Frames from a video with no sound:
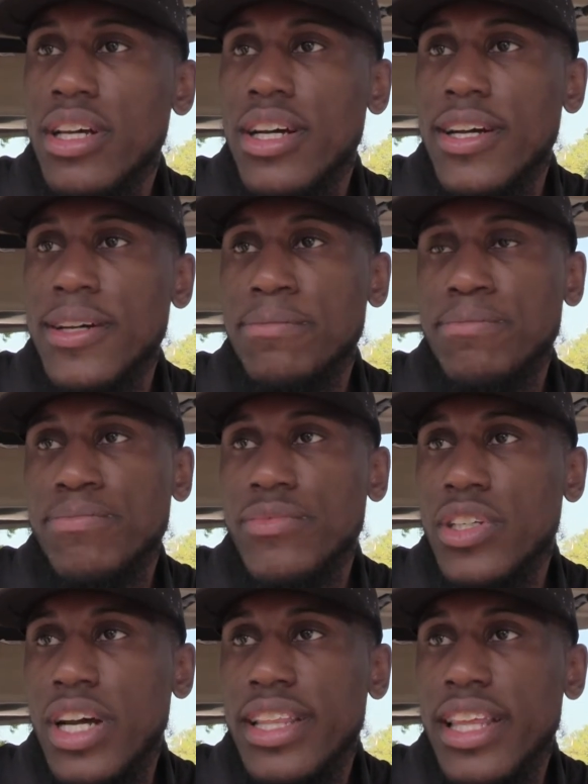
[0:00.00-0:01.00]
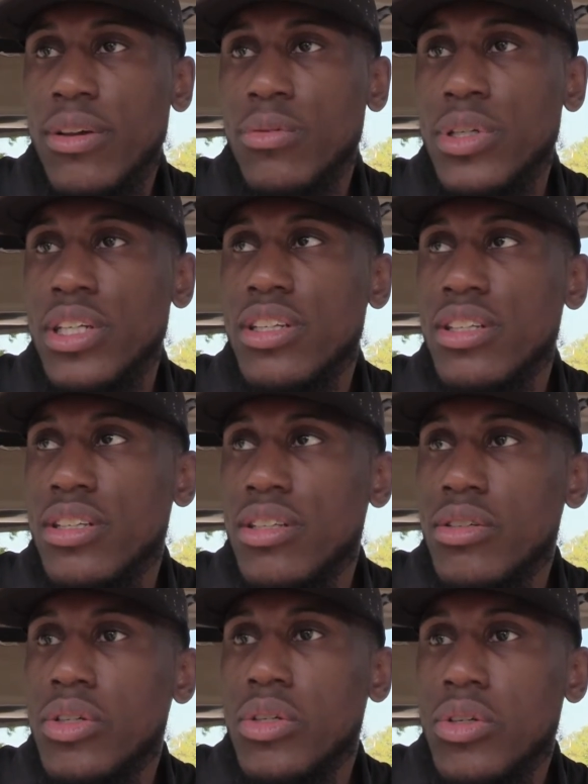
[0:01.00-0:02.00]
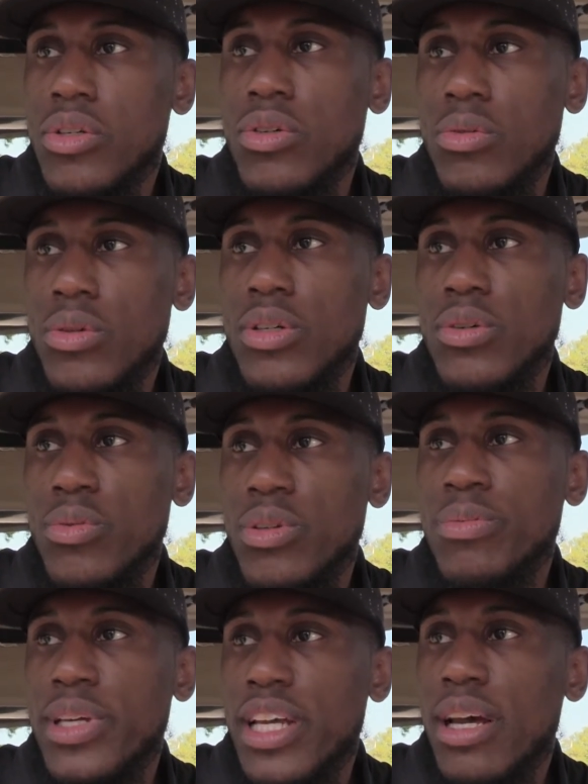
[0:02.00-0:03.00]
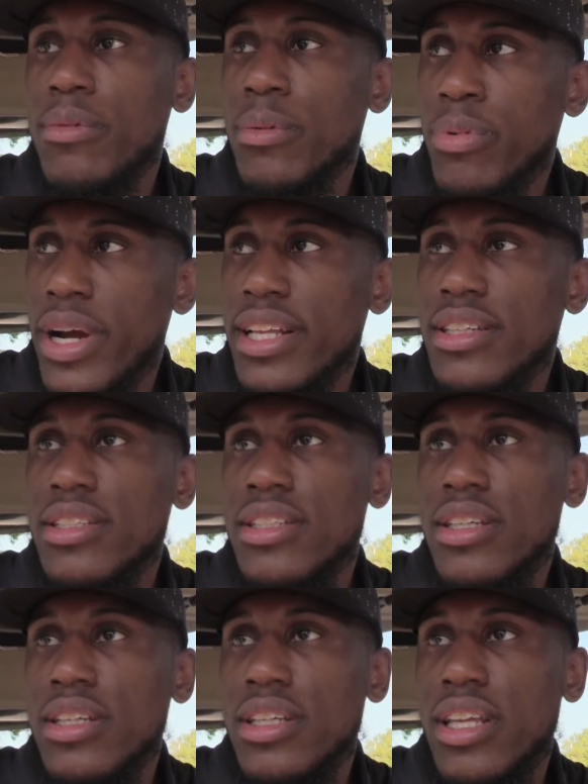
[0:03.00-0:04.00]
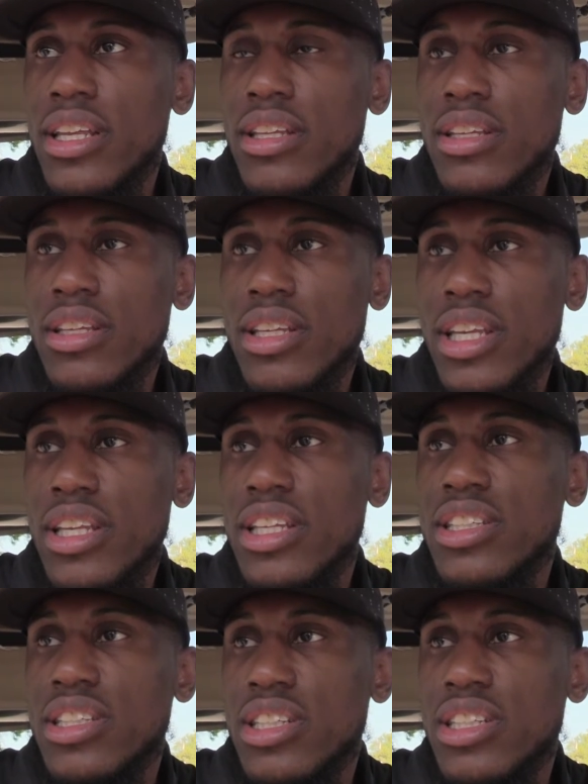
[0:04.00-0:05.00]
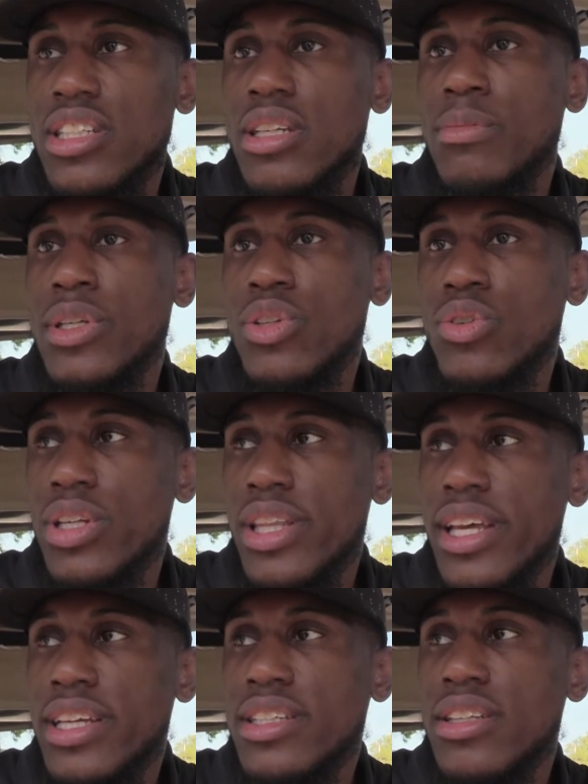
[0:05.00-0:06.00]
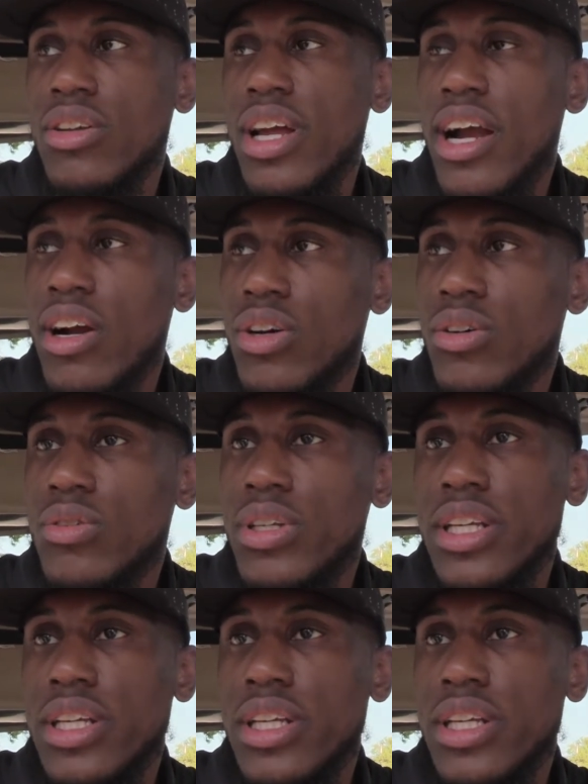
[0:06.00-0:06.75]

Uh, you know, I think we we, have been coming to practice and, and, getting into the gym and doing things on our own.